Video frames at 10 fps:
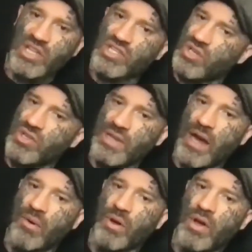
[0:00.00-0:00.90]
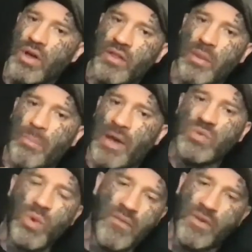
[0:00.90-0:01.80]
it turns out that the
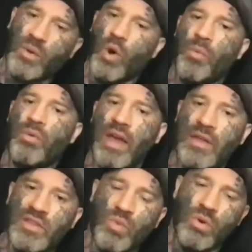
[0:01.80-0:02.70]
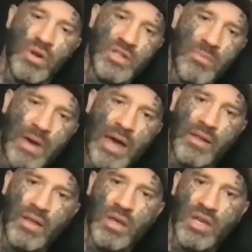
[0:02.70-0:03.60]
best way for you to operate in this world as a
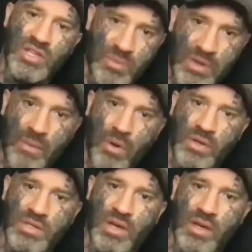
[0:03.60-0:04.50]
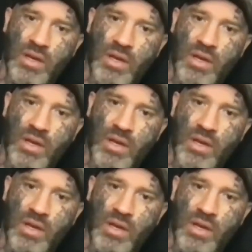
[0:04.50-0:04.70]
man is to be a monster,